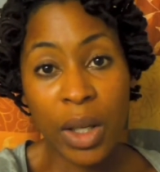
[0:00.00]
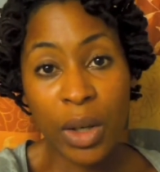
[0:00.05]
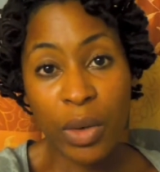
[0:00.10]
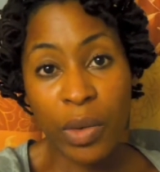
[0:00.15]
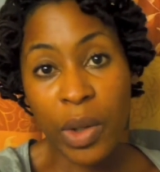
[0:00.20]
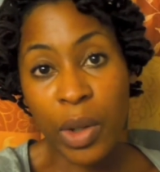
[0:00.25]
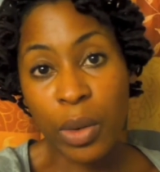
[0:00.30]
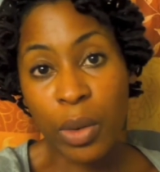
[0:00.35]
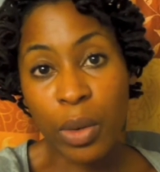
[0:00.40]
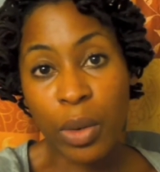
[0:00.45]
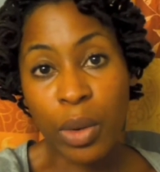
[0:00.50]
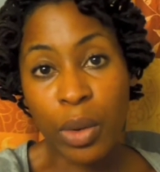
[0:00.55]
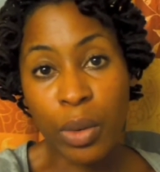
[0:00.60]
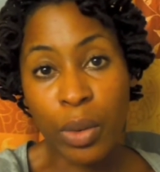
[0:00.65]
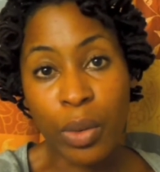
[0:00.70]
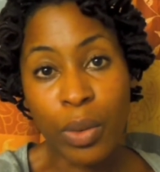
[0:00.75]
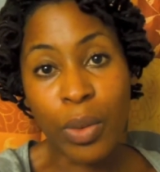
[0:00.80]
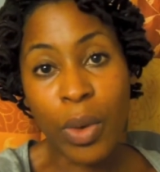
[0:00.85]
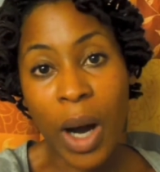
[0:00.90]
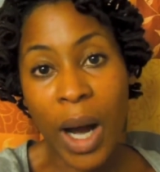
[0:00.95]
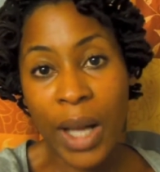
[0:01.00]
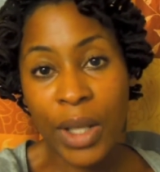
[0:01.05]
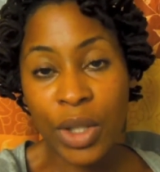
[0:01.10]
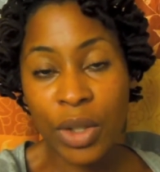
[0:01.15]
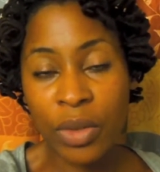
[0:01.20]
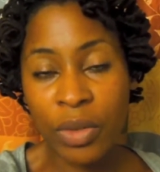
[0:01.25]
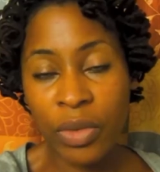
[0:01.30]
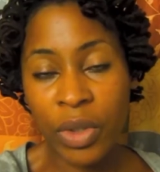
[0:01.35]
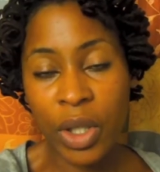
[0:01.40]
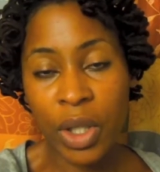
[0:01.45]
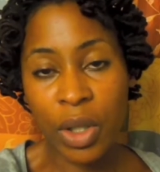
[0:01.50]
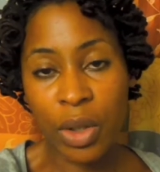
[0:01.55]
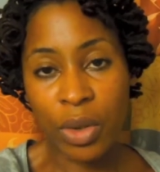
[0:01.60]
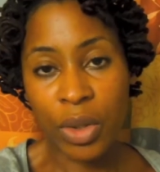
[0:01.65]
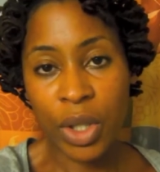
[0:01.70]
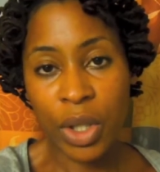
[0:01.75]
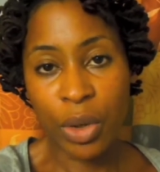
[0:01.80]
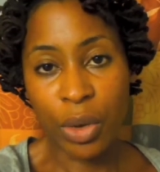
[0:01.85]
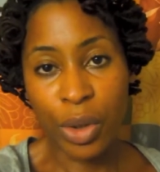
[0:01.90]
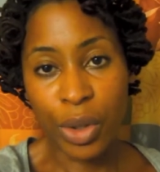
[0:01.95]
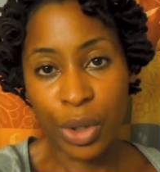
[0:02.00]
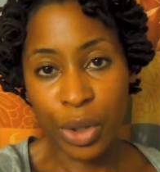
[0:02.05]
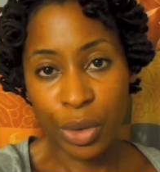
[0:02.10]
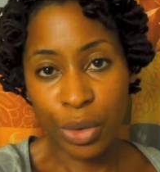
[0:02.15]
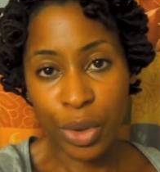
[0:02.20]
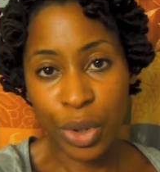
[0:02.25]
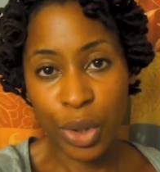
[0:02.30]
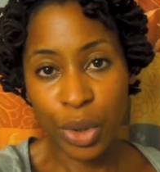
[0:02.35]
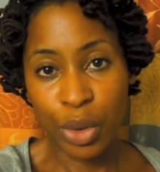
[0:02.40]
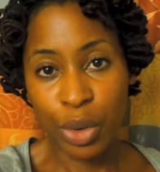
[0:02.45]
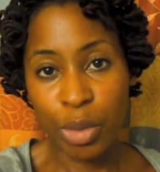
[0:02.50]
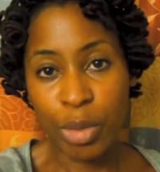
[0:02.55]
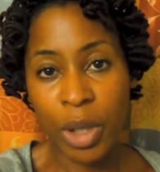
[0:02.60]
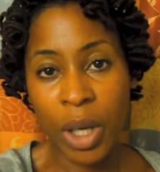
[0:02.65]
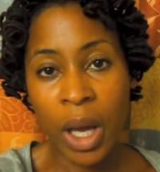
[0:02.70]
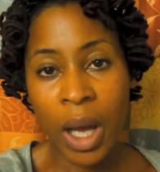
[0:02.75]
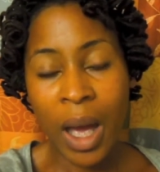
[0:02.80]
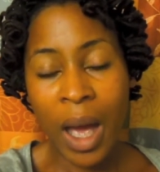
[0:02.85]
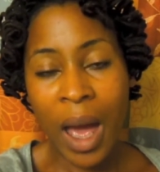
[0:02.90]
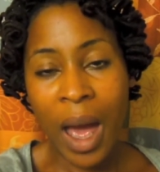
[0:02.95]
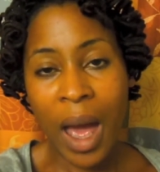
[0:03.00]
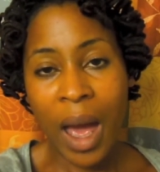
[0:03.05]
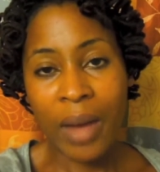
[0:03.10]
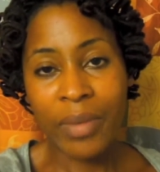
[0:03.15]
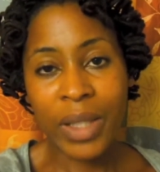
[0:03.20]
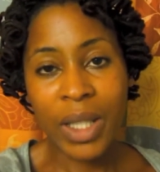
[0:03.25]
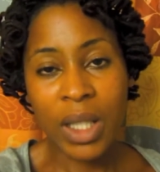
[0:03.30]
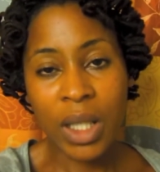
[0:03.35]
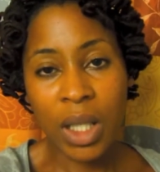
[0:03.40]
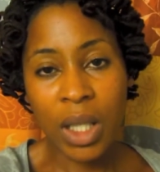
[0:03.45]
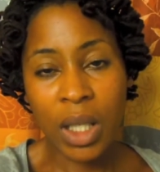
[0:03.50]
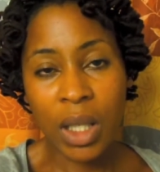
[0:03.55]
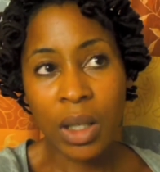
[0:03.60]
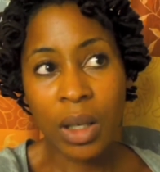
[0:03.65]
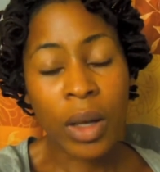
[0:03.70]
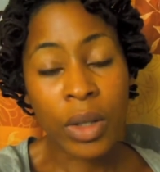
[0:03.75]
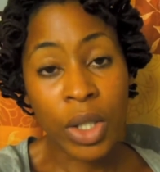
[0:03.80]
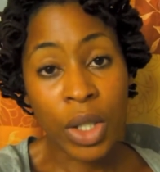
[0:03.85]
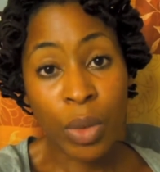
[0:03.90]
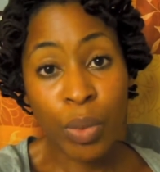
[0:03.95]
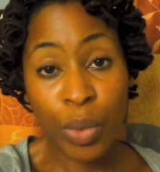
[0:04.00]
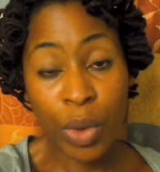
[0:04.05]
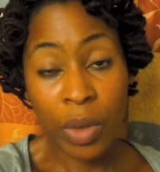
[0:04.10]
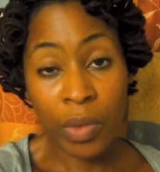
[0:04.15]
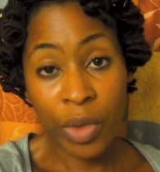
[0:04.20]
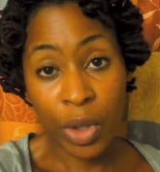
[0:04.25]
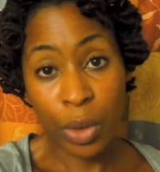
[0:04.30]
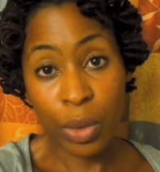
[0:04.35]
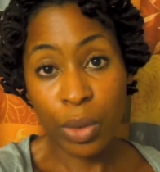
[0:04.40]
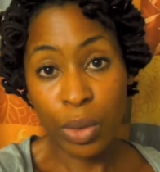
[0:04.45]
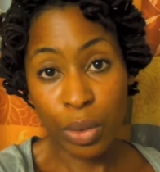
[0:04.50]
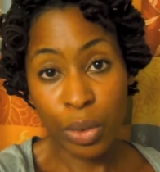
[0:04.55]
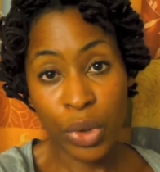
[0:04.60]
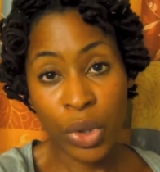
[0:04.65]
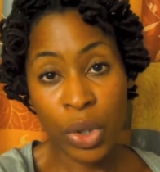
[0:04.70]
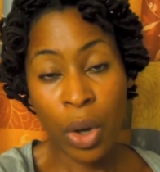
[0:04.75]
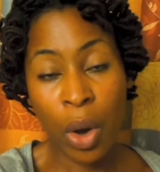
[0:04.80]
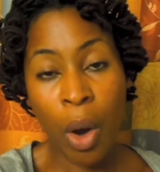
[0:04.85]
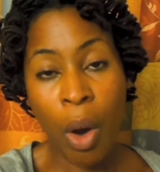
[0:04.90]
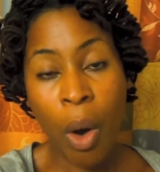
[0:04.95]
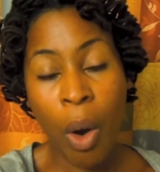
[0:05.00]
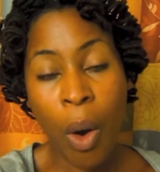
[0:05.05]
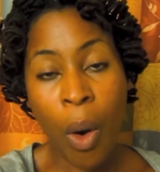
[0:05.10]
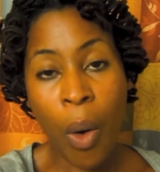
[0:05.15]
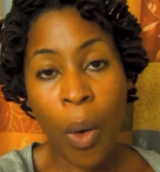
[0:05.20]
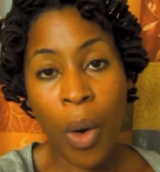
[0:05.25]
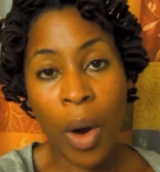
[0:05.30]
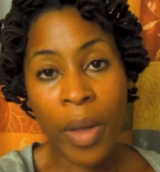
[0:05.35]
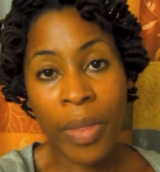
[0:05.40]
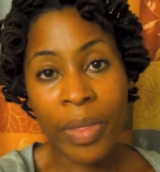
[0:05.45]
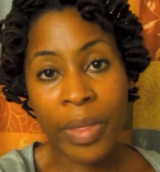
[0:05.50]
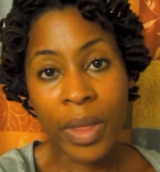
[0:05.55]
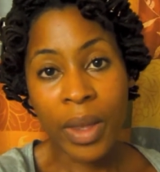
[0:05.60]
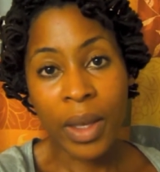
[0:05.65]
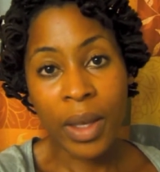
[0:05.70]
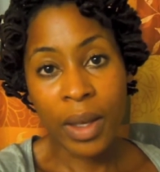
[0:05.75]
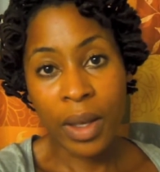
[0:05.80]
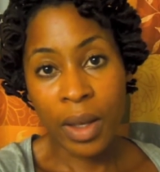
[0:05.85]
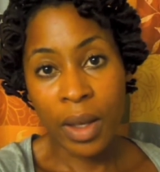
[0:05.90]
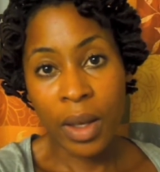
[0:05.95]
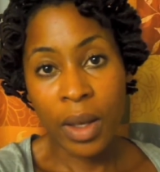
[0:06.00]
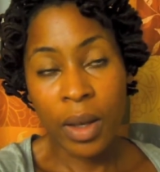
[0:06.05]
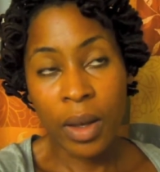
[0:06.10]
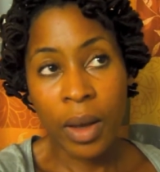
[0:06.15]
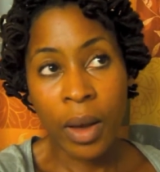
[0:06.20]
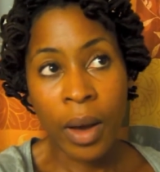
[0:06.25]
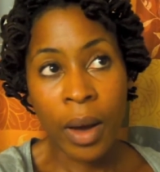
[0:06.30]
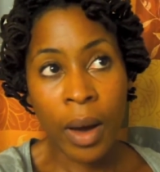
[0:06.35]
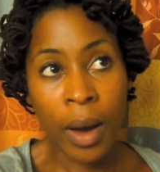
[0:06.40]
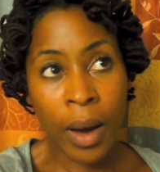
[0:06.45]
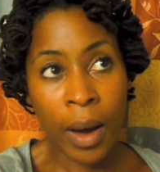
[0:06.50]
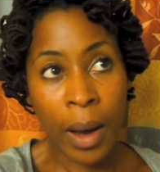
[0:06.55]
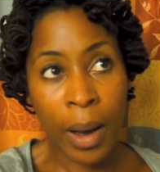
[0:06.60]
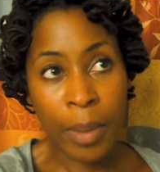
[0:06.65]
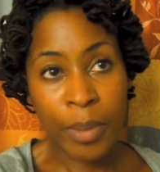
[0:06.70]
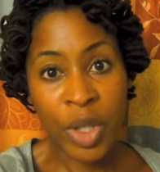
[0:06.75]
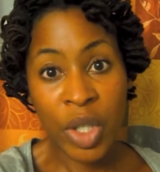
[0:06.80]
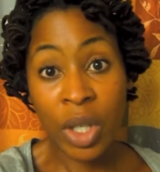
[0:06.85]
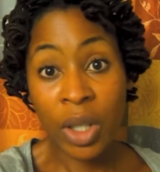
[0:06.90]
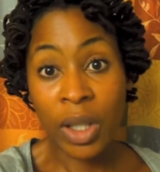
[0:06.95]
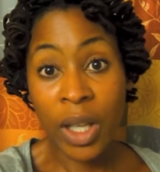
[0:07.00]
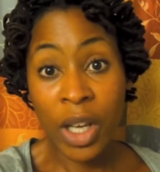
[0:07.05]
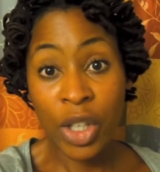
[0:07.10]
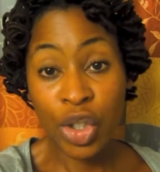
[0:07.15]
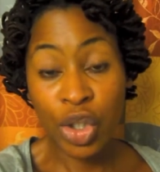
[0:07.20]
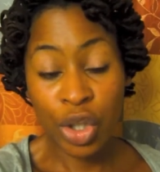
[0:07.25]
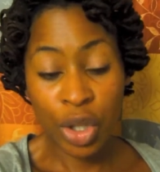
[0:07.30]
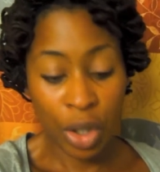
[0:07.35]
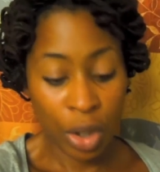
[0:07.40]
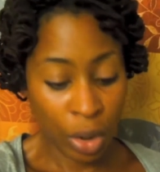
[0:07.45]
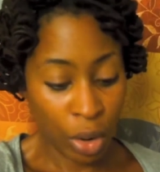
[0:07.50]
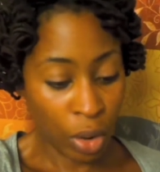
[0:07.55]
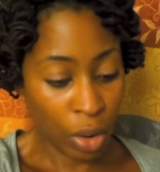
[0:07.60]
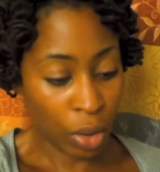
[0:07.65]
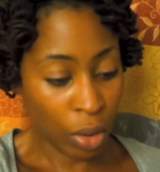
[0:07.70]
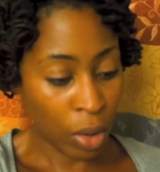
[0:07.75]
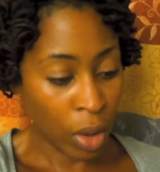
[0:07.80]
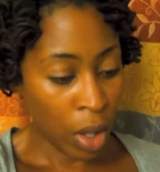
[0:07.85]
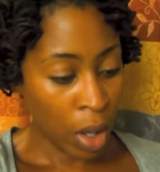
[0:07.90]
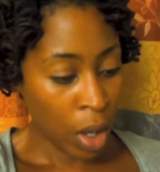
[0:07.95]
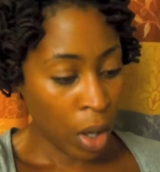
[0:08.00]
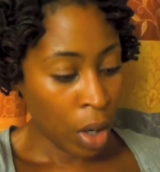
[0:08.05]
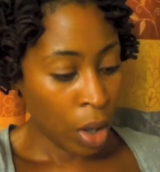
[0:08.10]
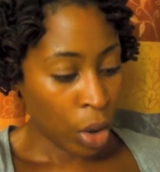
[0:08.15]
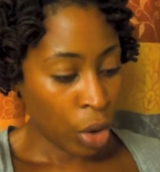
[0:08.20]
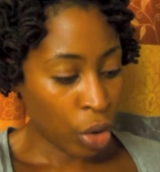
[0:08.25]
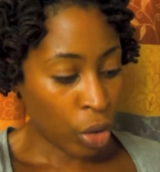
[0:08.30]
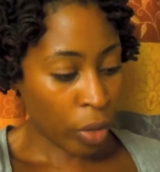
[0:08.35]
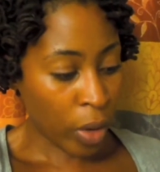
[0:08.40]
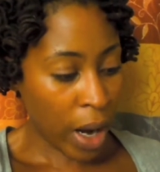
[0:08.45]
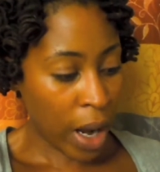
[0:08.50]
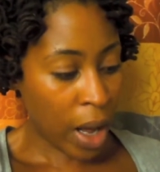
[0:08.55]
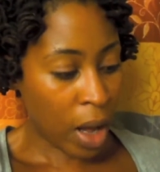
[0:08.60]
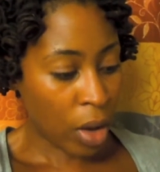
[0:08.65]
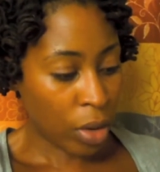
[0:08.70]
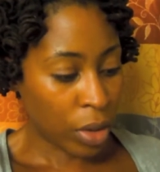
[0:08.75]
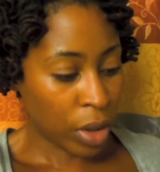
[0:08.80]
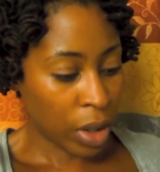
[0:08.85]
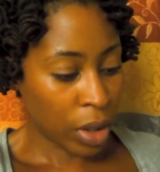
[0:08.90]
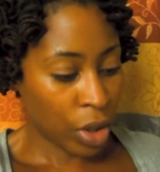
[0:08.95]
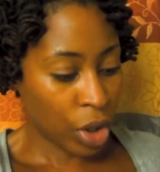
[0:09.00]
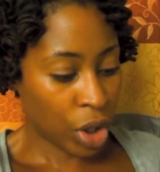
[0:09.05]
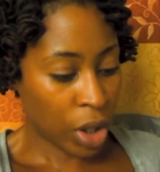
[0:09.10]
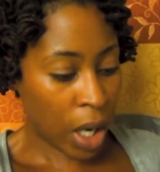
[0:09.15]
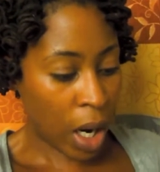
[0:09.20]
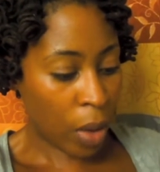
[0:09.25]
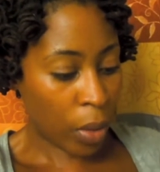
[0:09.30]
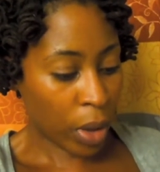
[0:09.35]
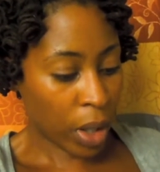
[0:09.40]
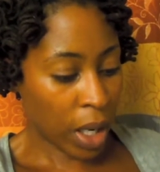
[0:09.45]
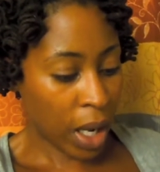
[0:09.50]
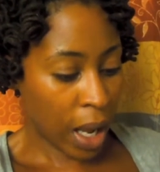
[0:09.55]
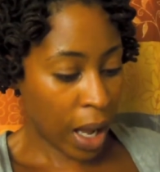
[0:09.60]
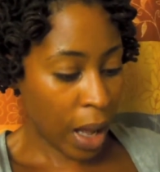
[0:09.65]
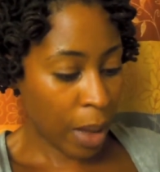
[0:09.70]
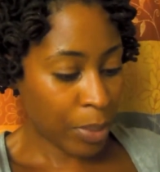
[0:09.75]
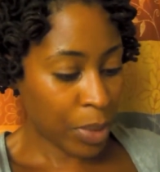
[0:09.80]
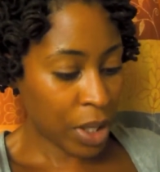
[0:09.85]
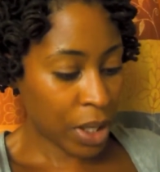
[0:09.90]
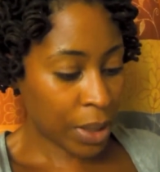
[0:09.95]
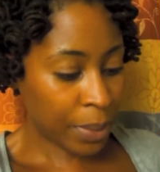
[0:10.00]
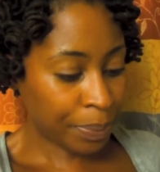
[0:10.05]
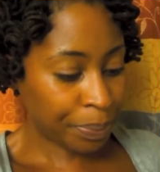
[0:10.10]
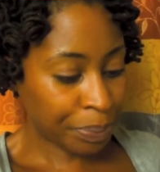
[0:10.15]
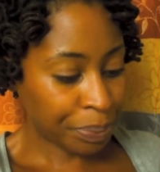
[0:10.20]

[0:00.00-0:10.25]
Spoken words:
of you who watch videos here on YouTube have seen some reviews on the Celestial Crown shower caps,